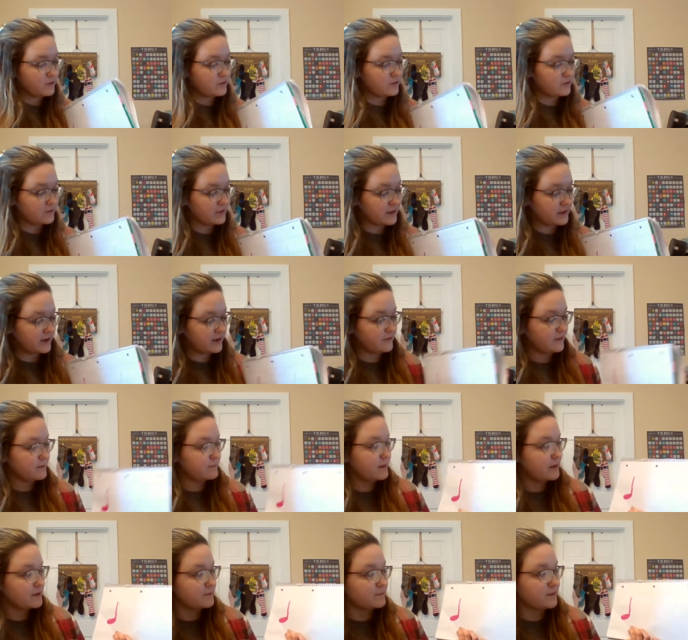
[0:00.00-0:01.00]
Holy cow, I
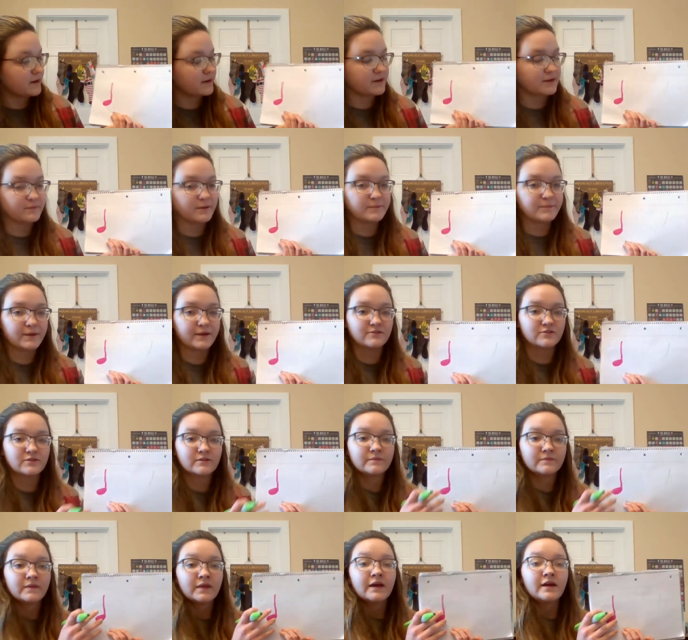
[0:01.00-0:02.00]
made a mark on my page.
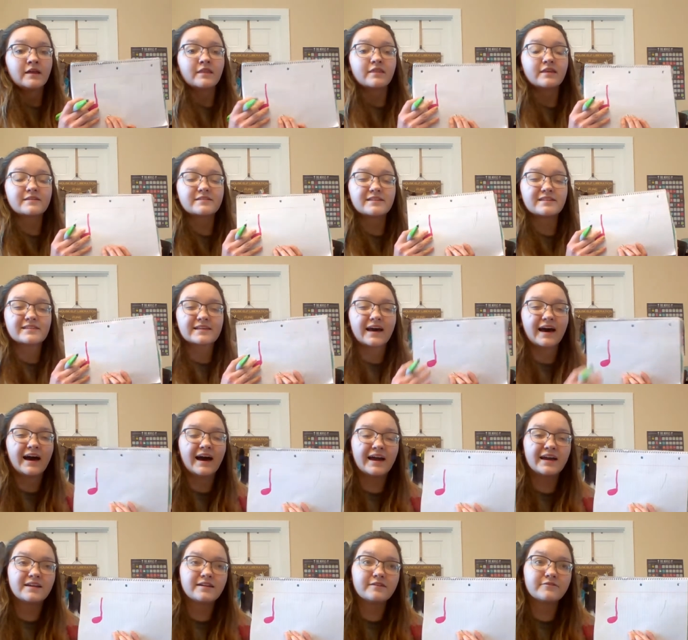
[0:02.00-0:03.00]
This is
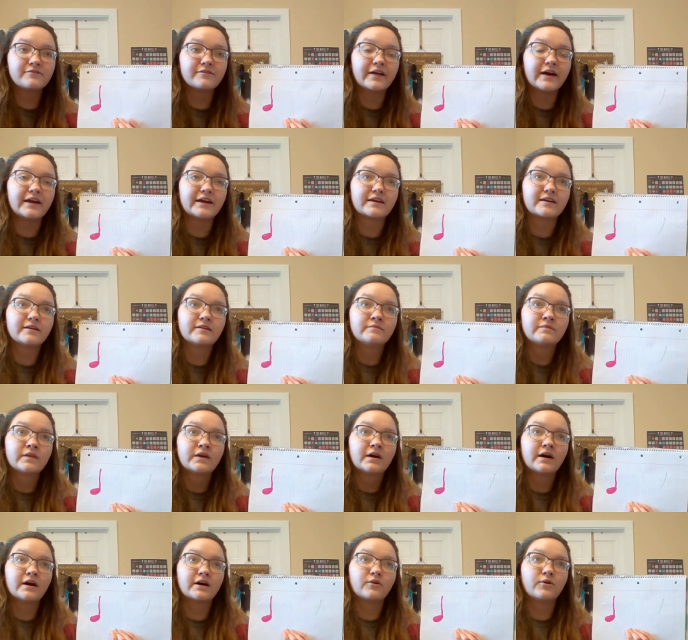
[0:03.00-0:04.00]
kind of like
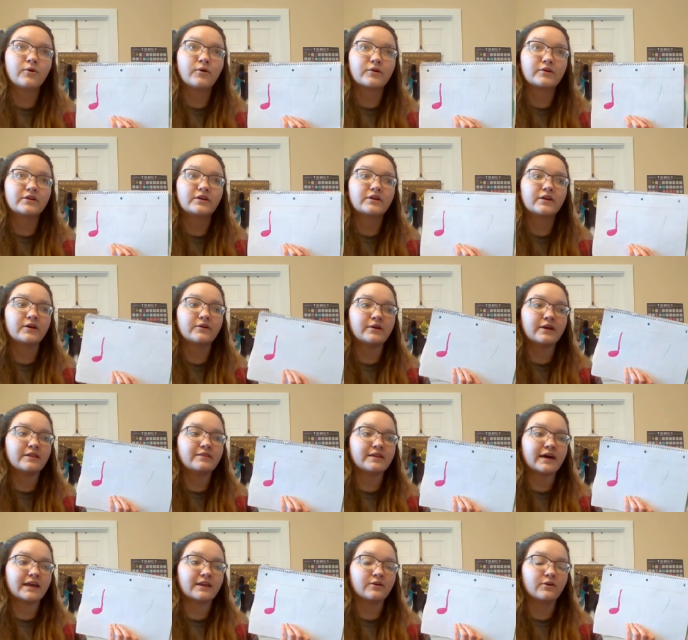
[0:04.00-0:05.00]
a quarter note in
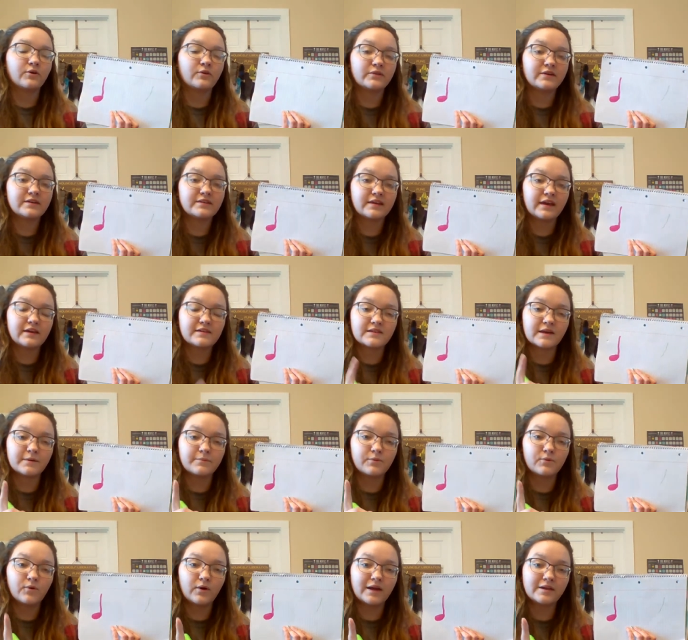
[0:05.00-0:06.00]
that it only takes up
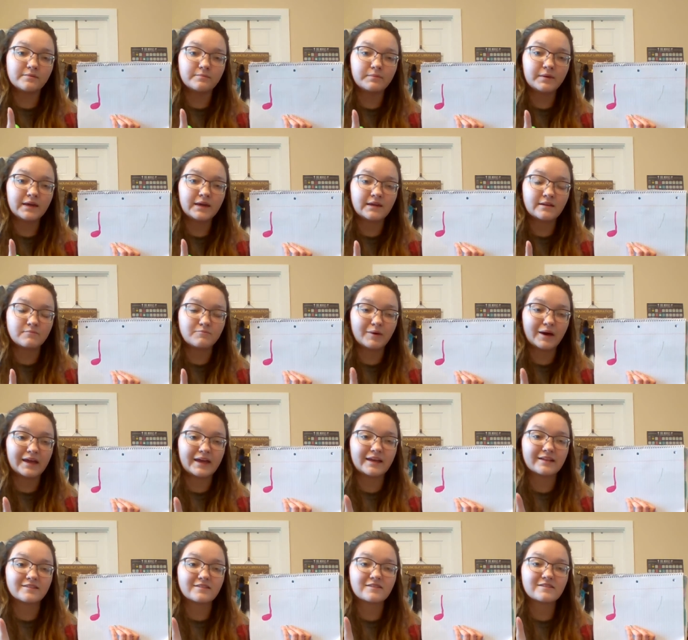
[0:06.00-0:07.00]
one beat,
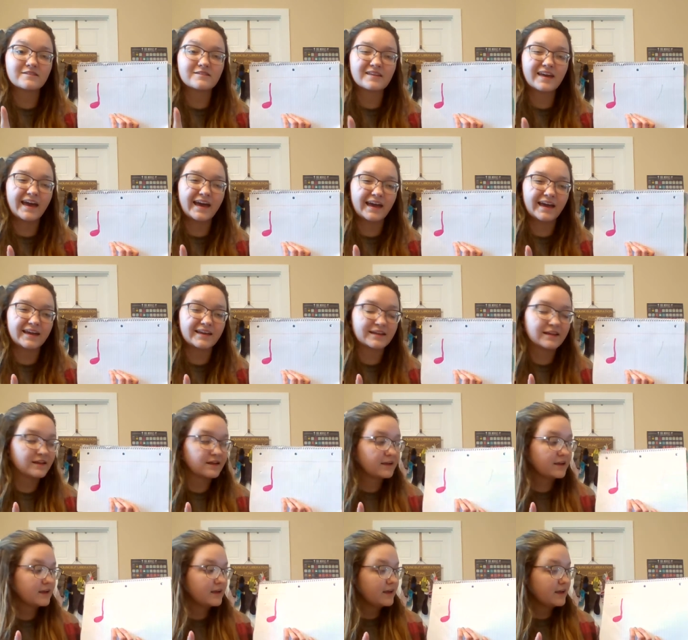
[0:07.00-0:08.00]
but instead,
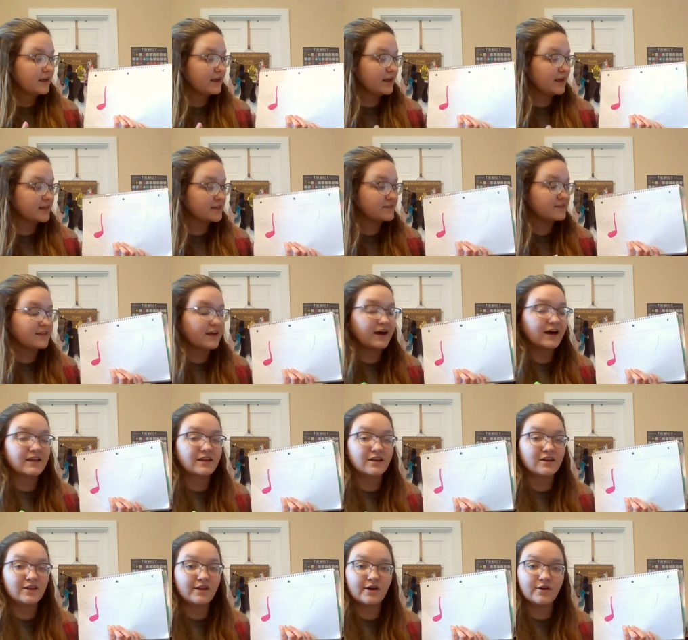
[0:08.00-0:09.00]
it's
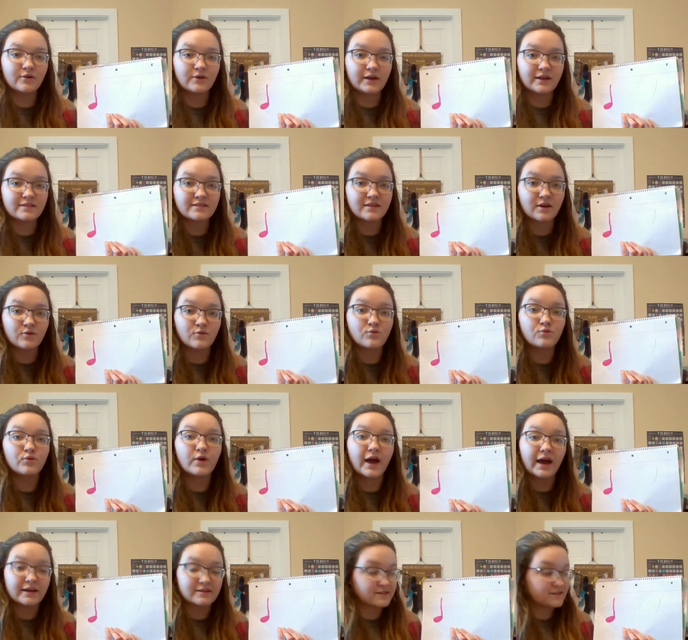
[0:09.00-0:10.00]
not a note, it's a
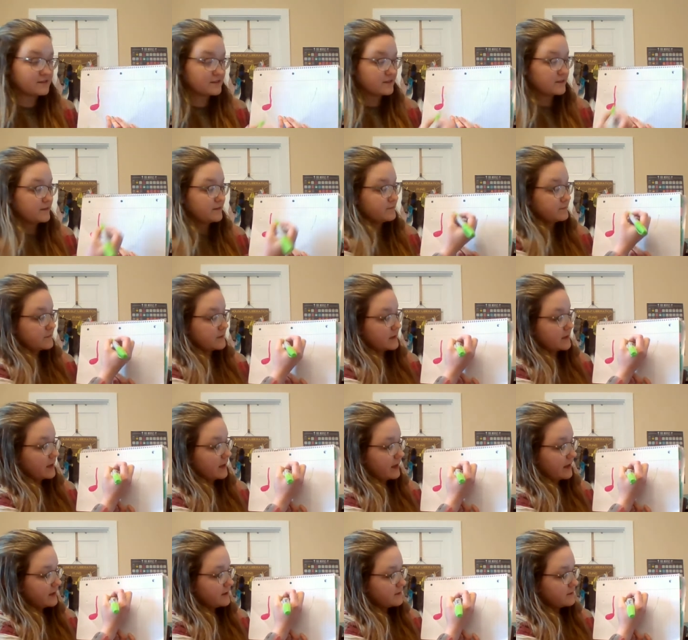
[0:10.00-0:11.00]
rest.
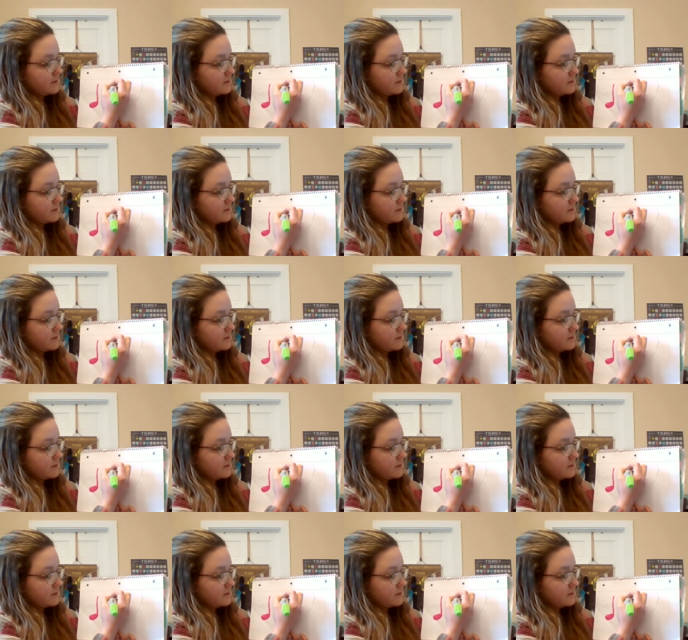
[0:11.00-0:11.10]
Okay?